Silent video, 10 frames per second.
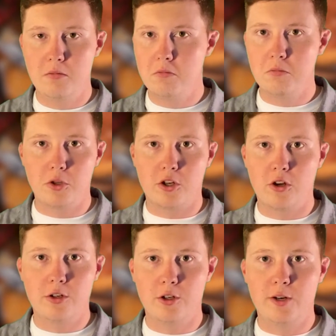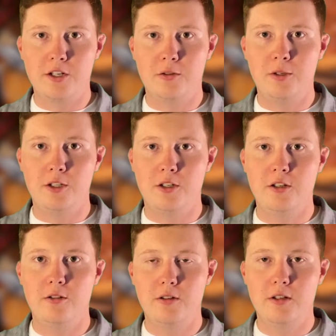Like all good recipes
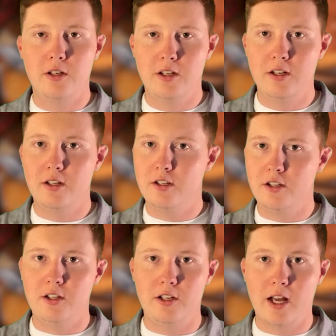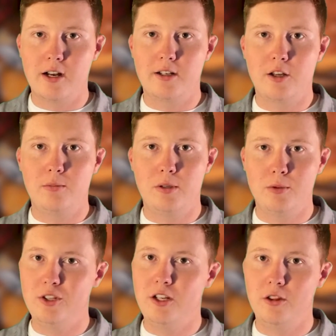do, you gotta tell people
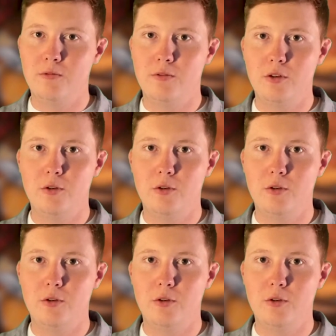to eat the food